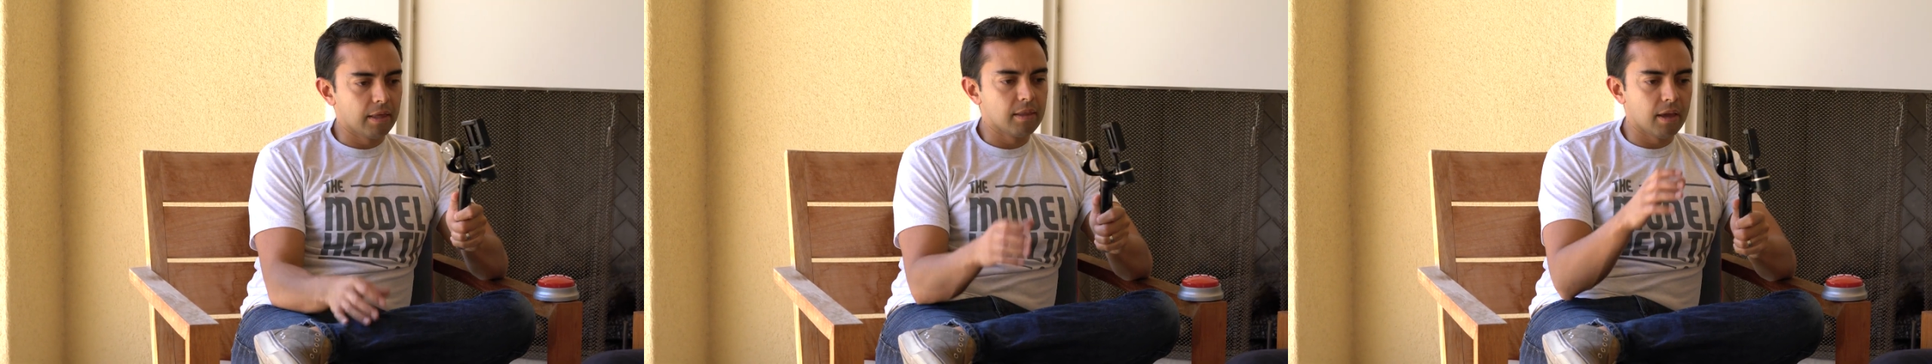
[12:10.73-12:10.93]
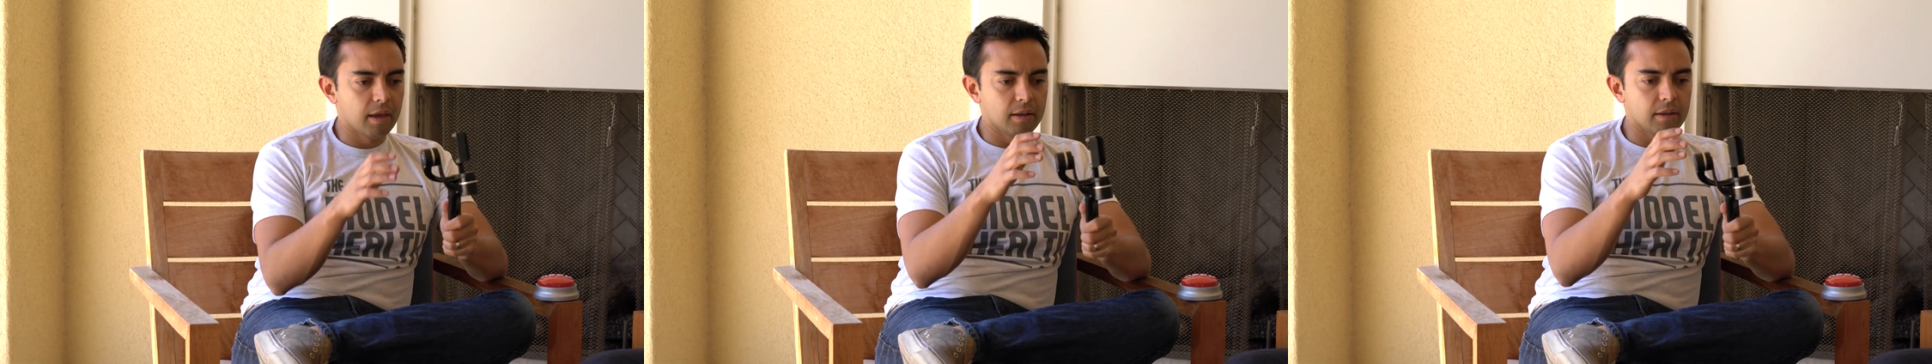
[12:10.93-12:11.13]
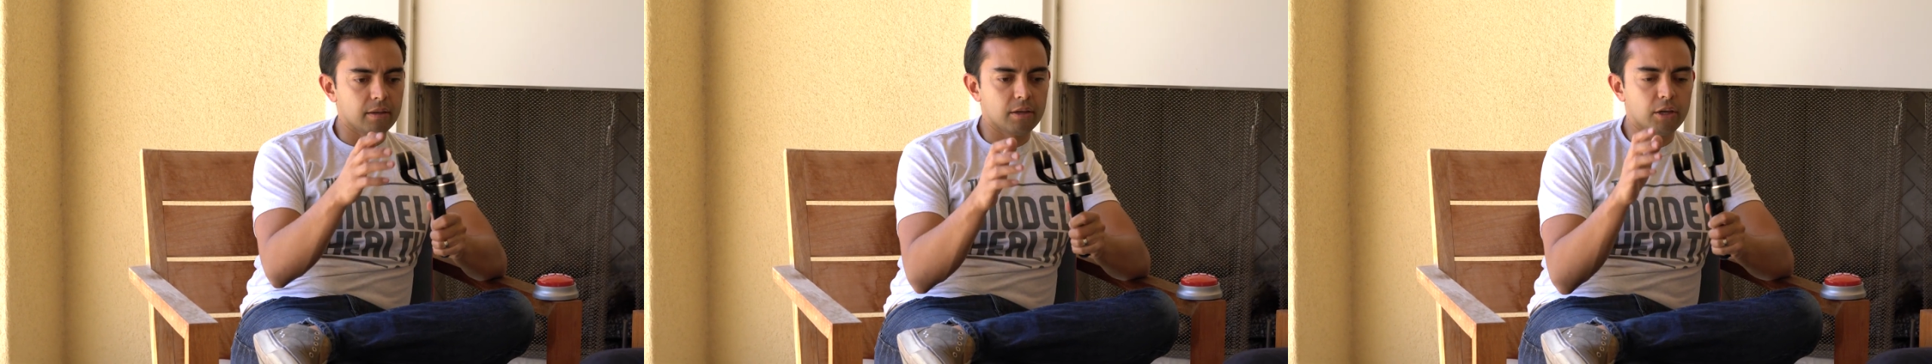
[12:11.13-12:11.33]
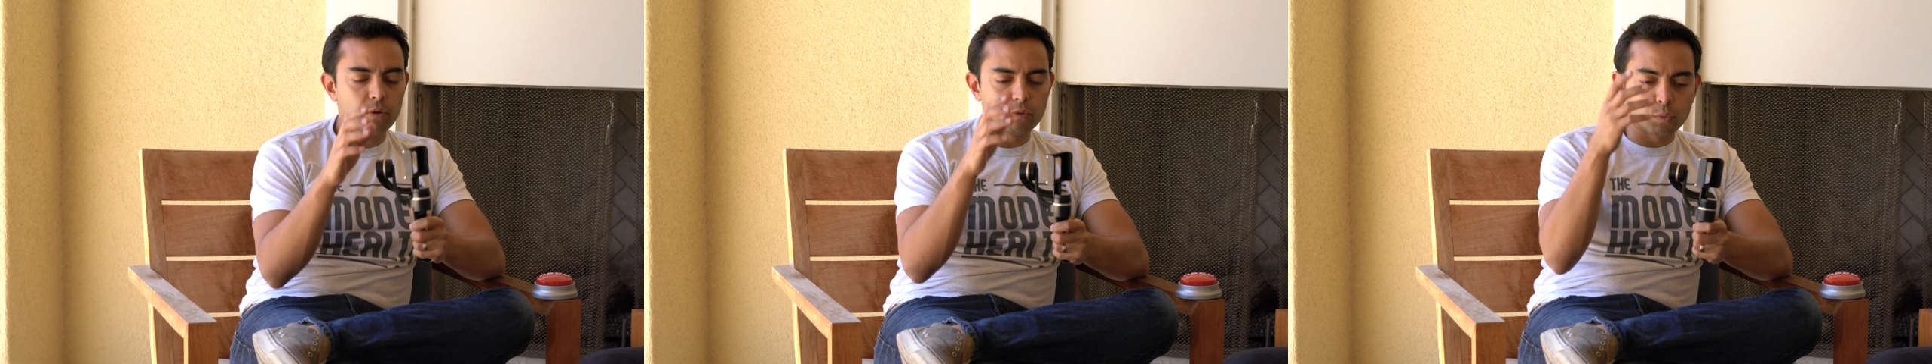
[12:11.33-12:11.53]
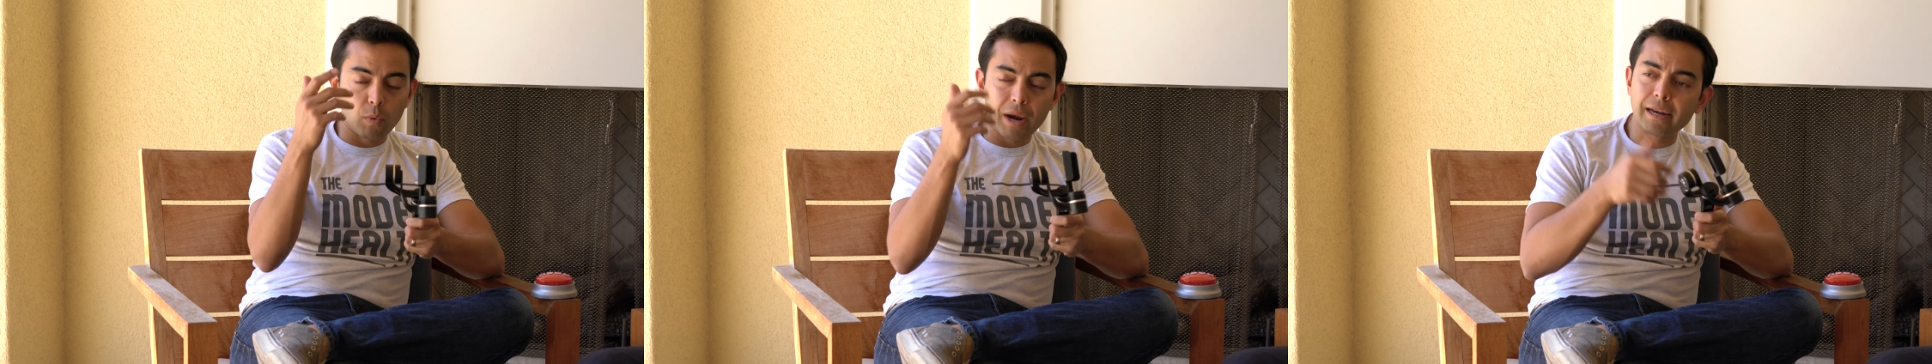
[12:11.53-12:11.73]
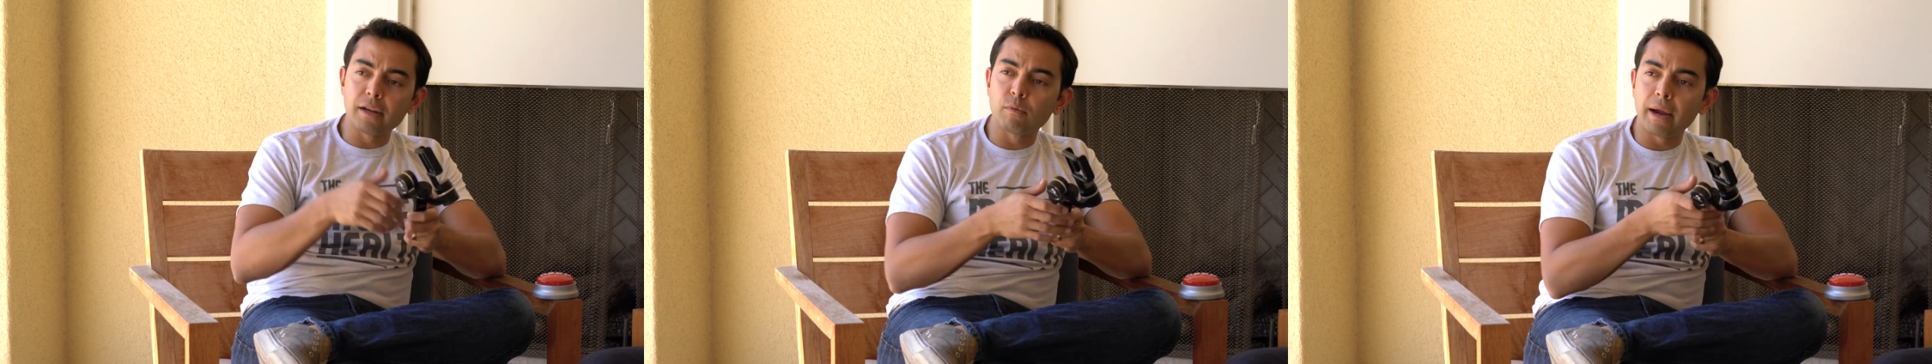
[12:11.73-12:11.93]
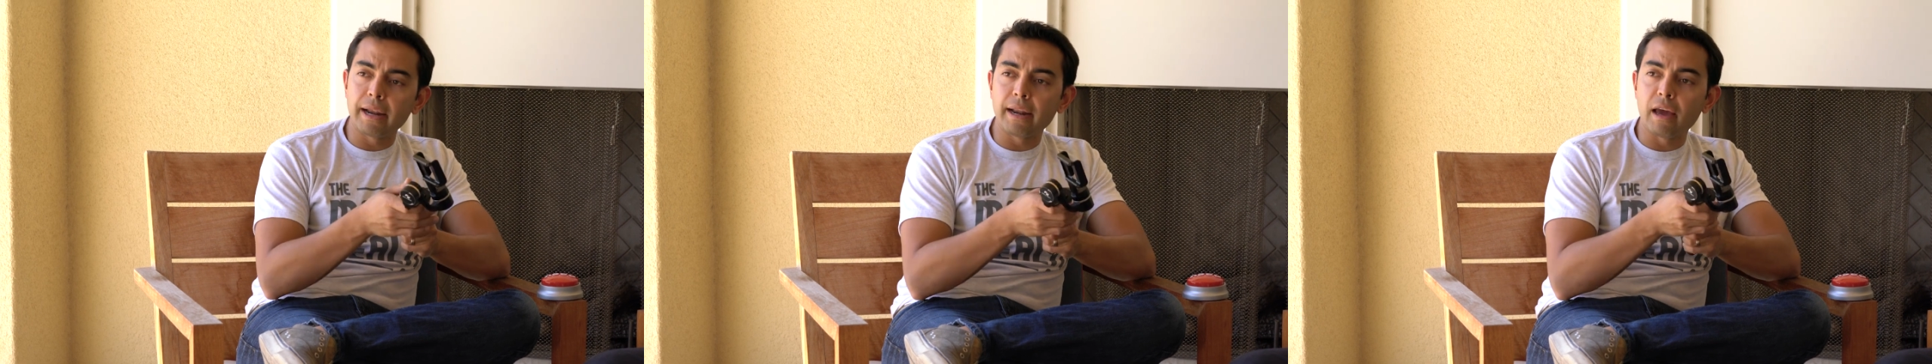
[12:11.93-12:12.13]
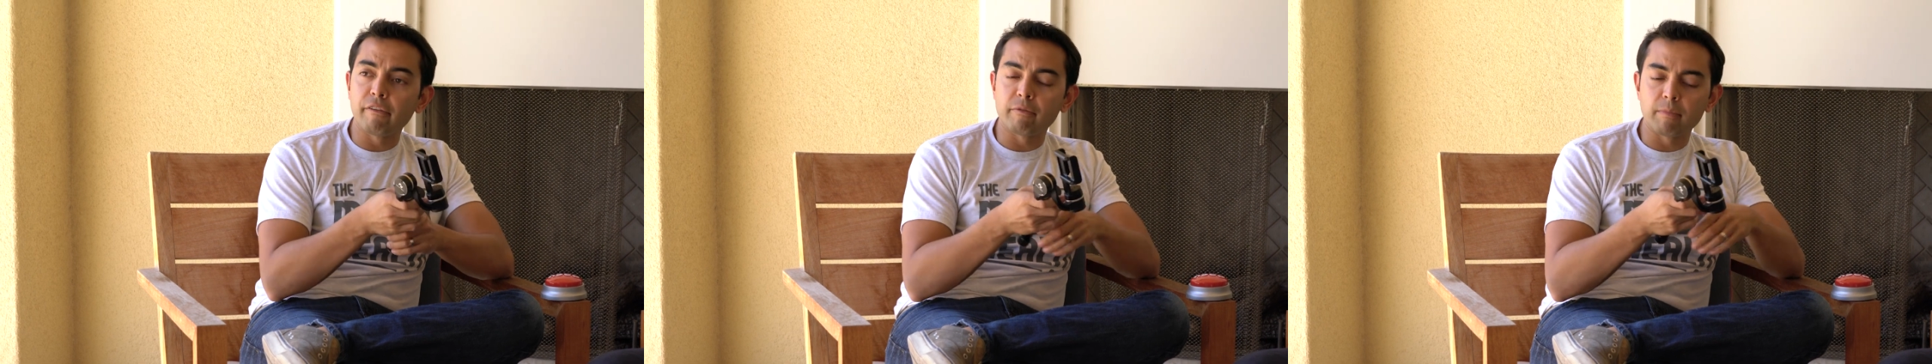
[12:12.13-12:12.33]
And then, you know, it's weighted
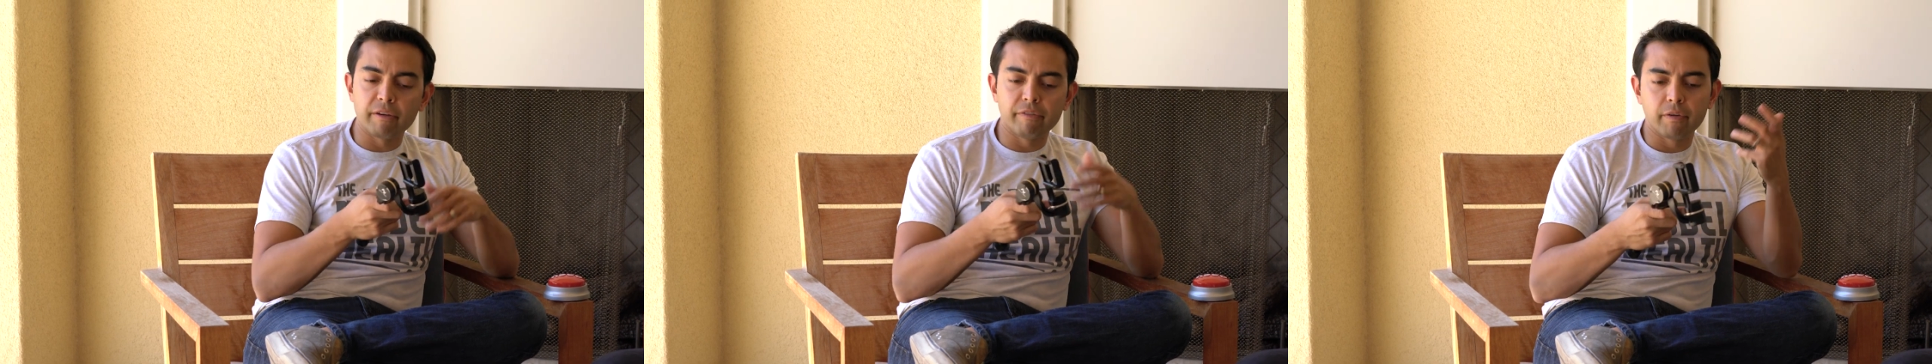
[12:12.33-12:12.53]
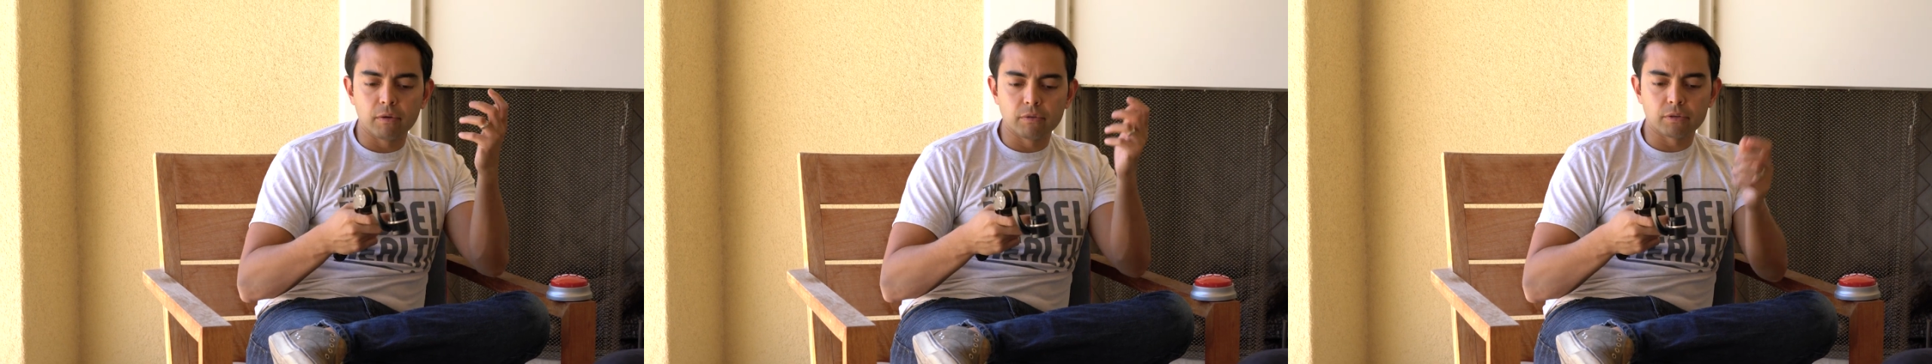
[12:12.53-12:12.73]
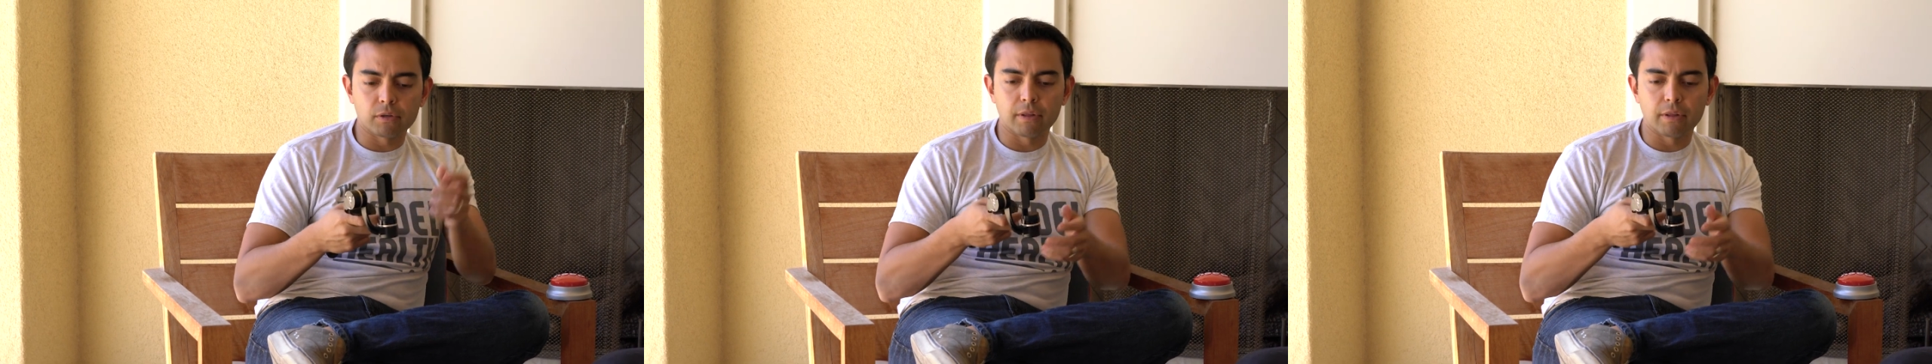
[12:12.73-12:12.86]
right now for my phone,